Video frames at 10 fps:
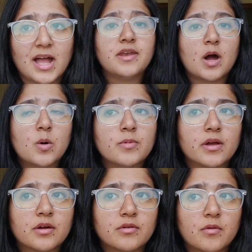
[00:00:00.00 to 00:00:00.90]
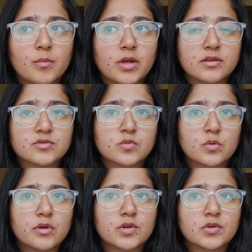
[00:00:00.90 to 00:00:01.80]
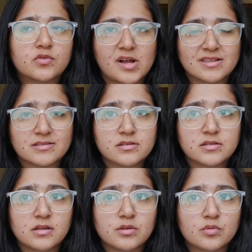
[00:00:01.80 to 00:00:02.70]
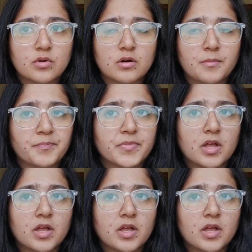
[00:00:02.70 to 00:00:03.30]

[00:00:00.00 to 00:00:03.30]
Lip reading: Now we are soon going to transit into